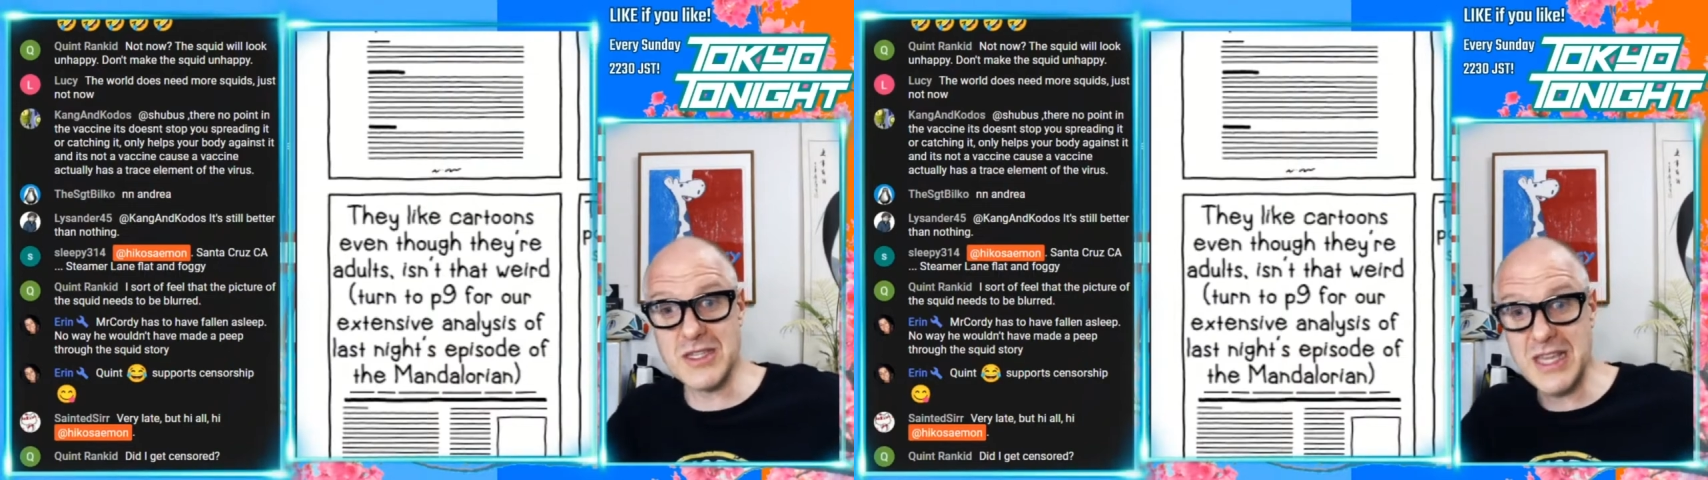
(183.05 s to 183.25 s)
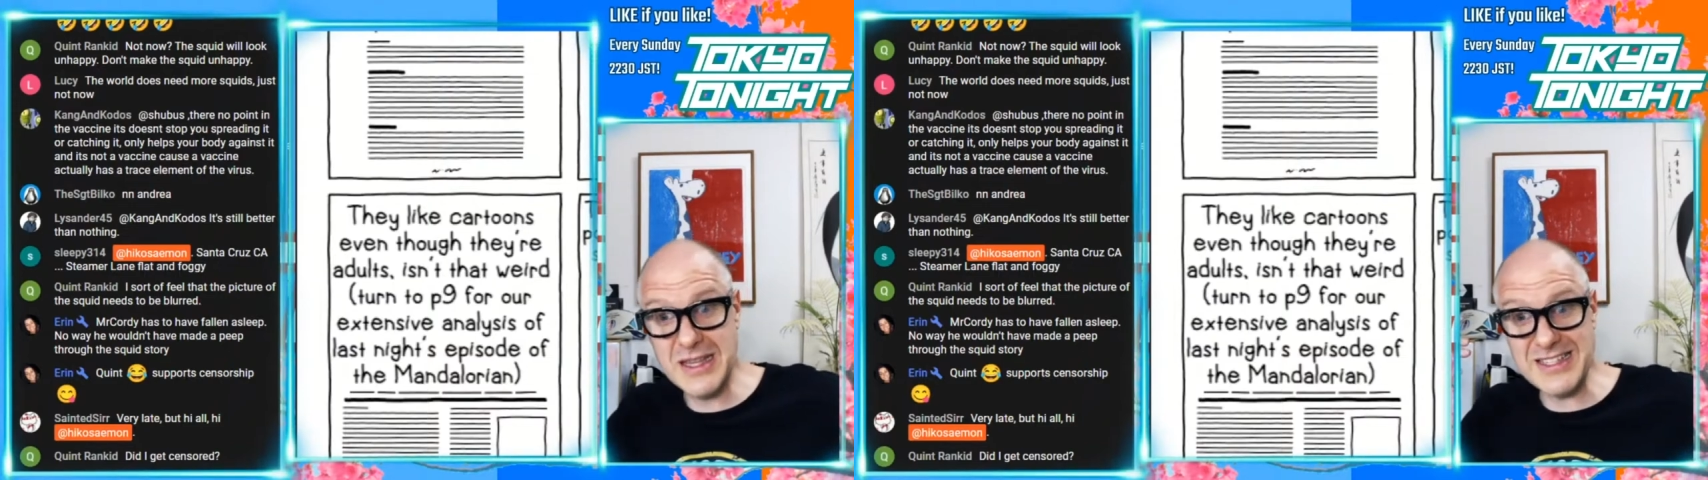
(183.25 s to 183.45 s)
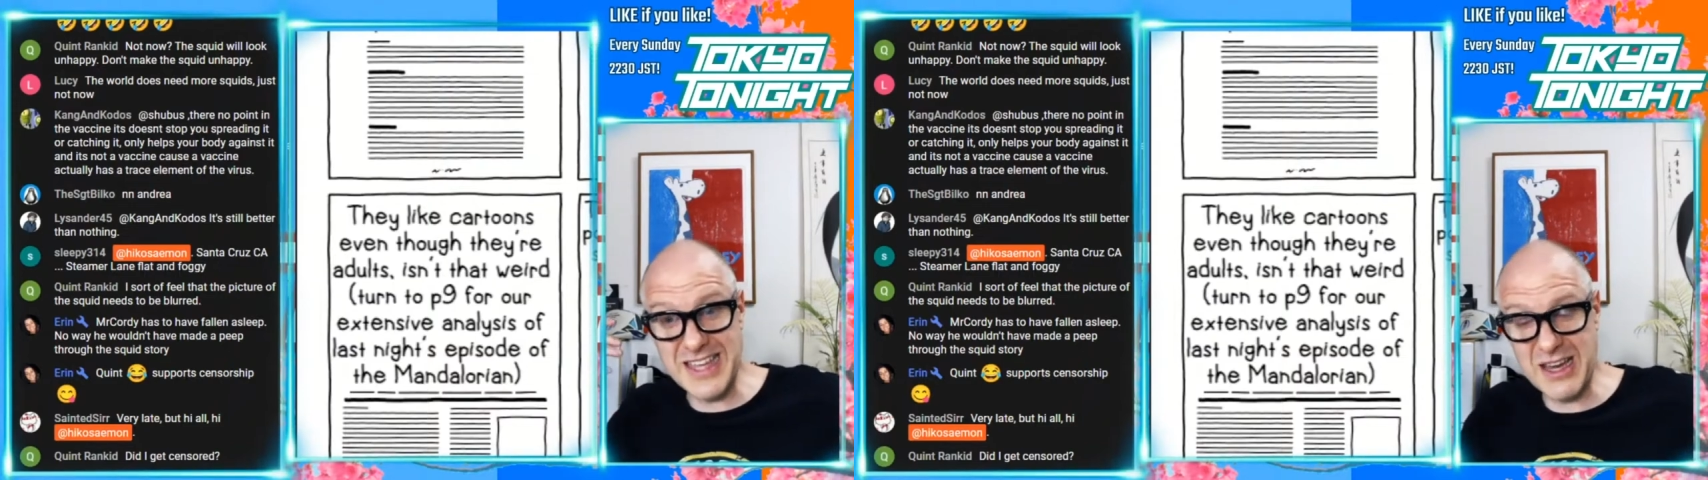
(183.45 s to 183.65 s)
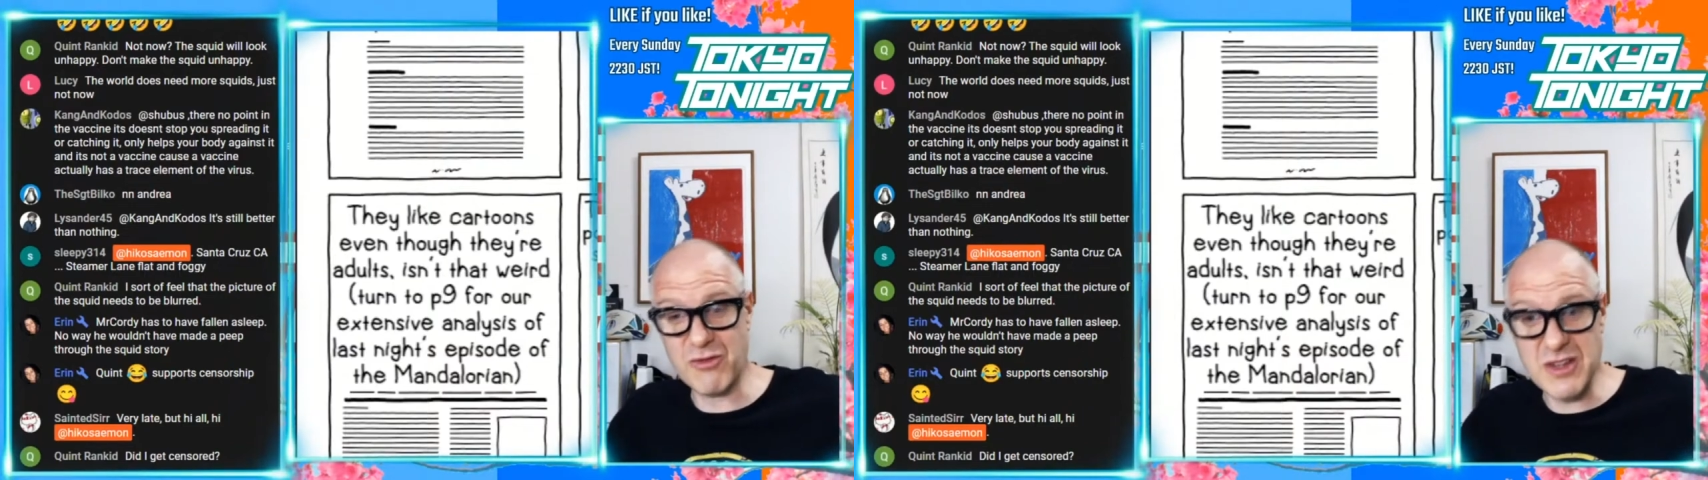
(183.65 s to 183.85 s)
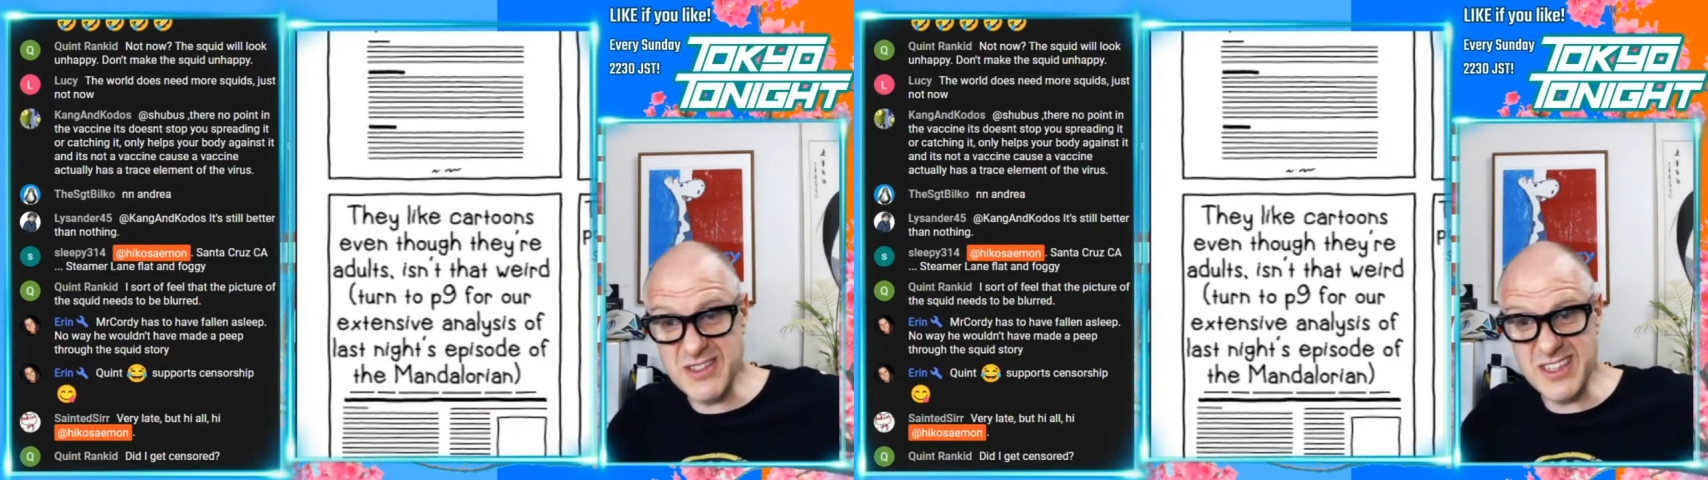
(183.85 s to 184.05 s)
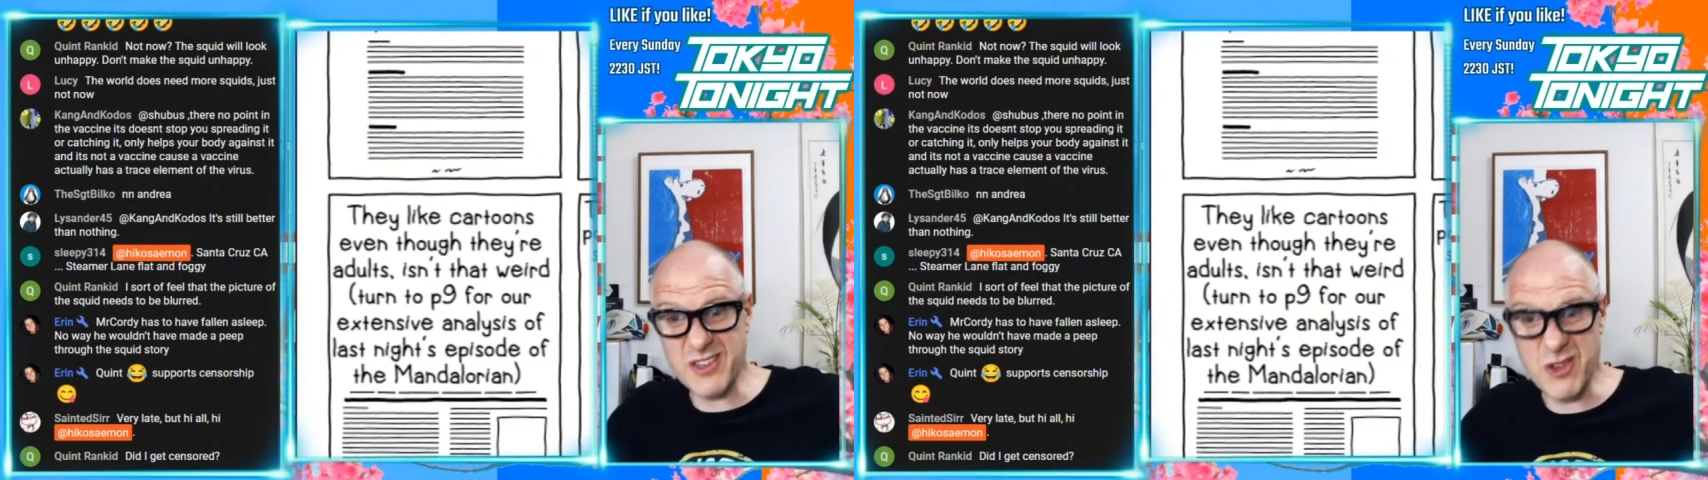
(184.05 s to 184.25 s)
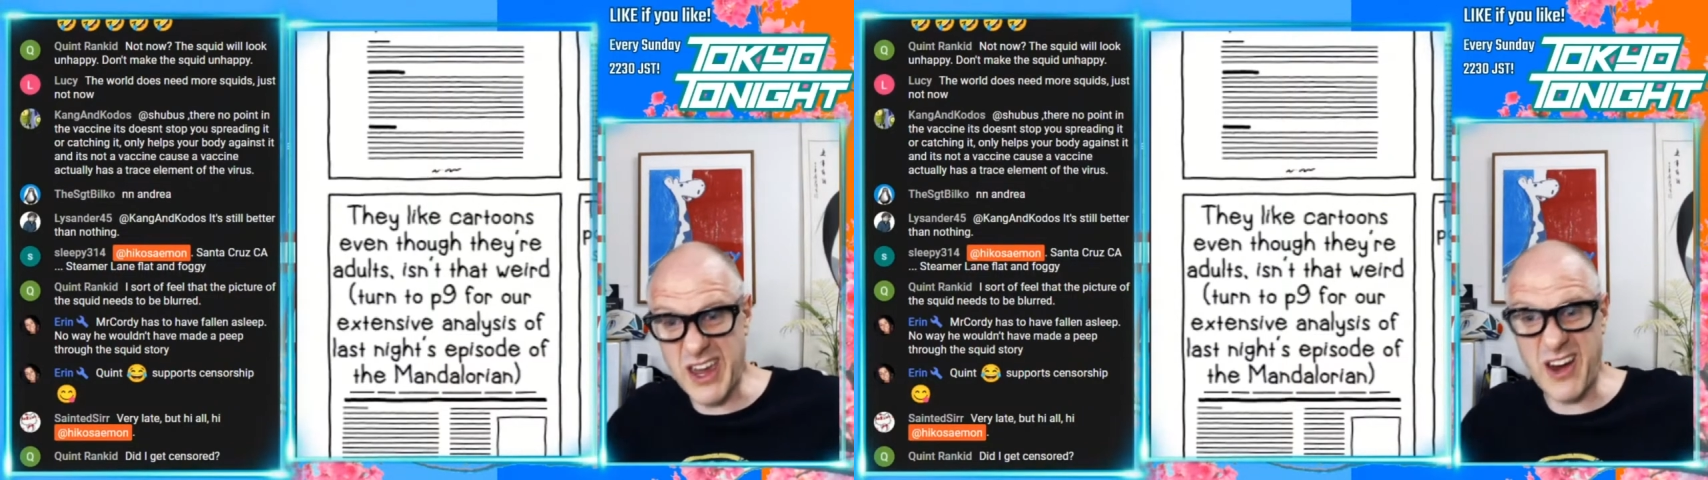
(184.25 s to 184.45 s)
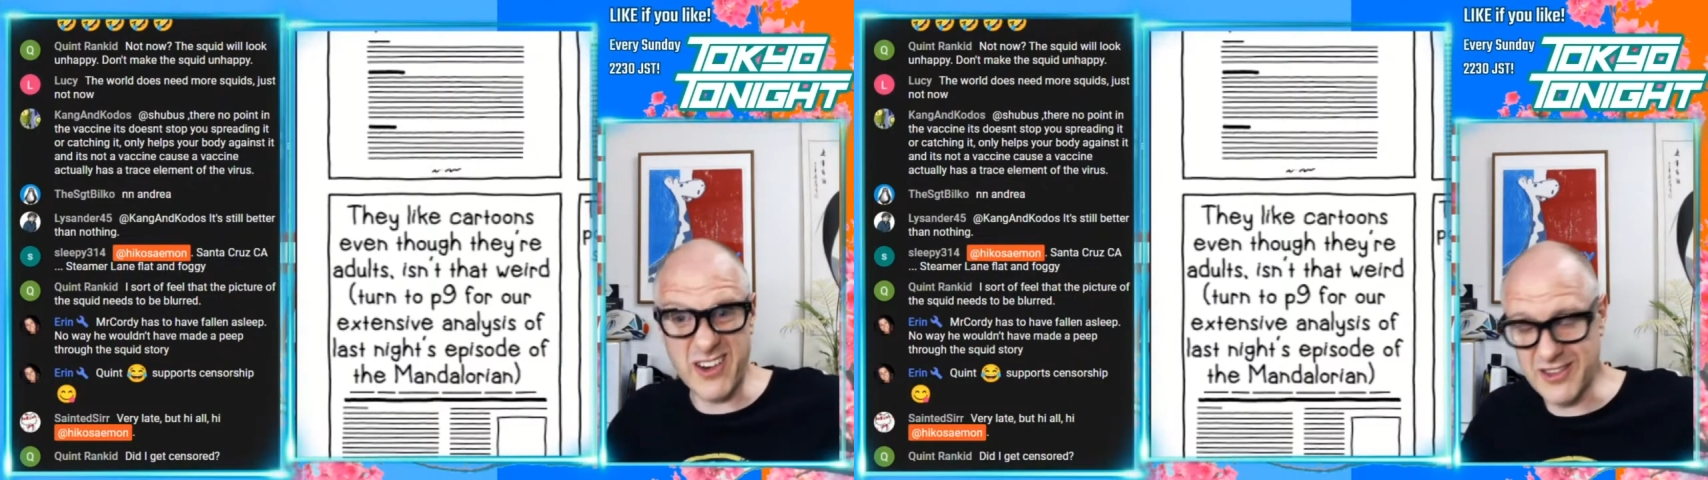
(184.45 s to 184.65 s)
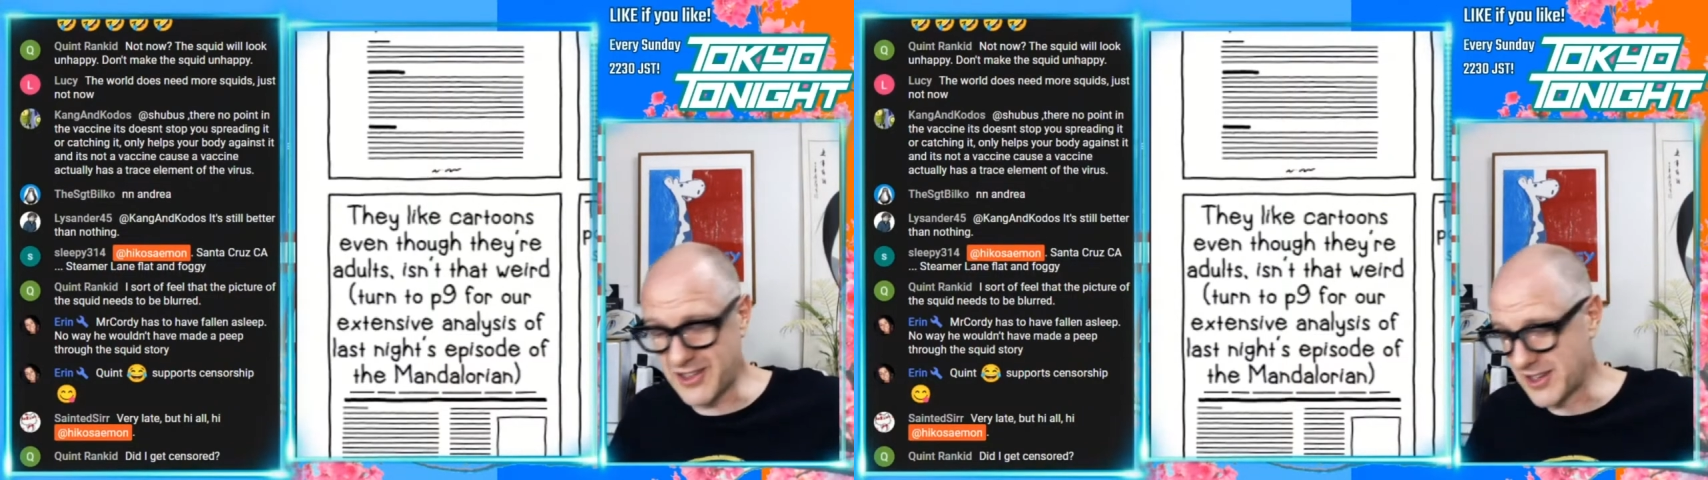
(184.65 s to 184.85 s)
He does every single character,